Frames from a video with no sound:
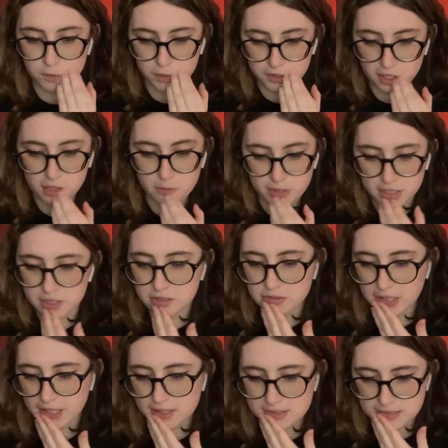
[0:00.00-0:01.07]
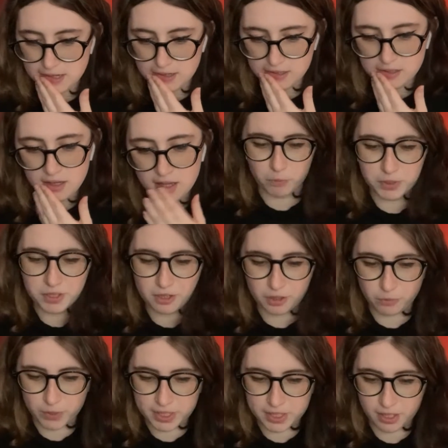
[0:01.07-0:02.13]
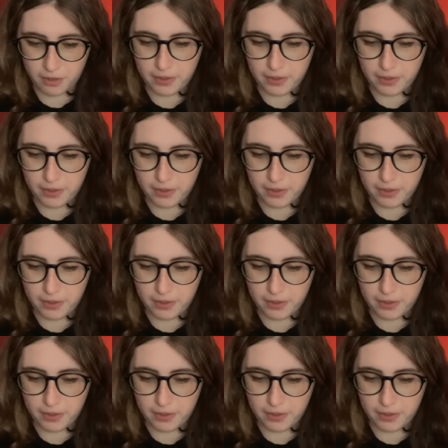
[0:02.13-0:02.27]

One Dark Window, like I said. One Dark Window